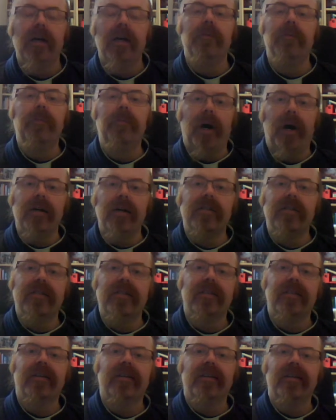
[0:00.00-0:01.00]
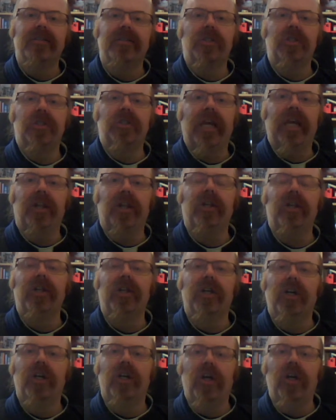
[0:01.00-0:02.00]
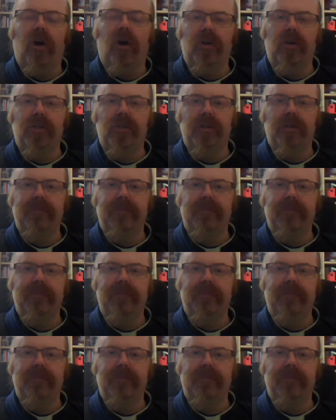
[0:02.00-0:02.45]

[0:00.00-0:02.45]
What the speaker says: but still God.